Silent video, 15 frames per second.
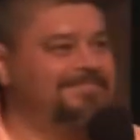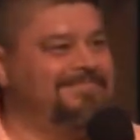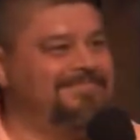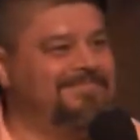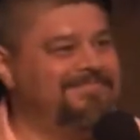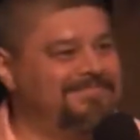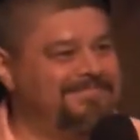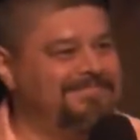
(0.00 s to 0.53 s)

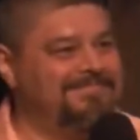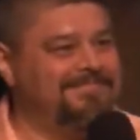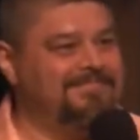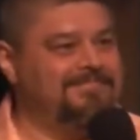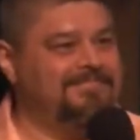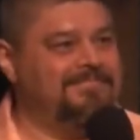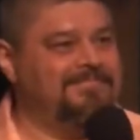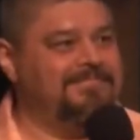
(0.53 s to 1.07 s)

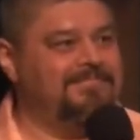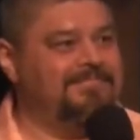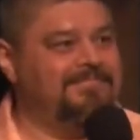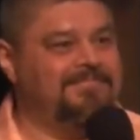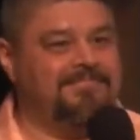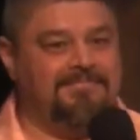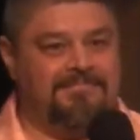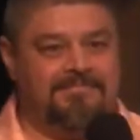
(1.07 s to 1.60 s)

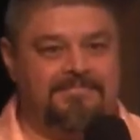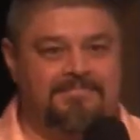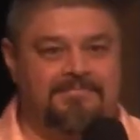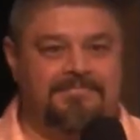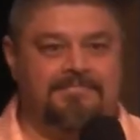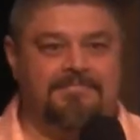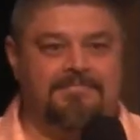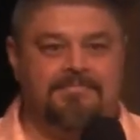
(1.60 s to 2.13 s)

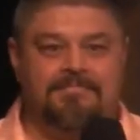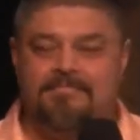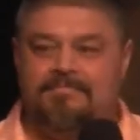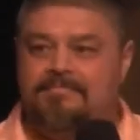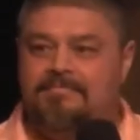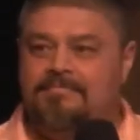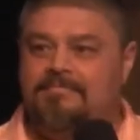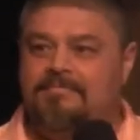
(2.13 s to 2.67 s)

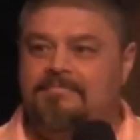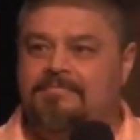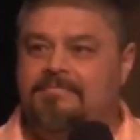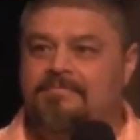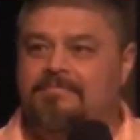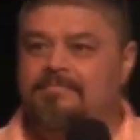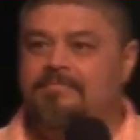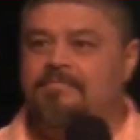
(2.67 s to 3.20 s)

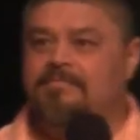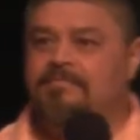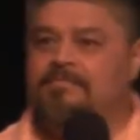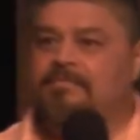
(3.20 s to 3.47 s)
Nothing is said.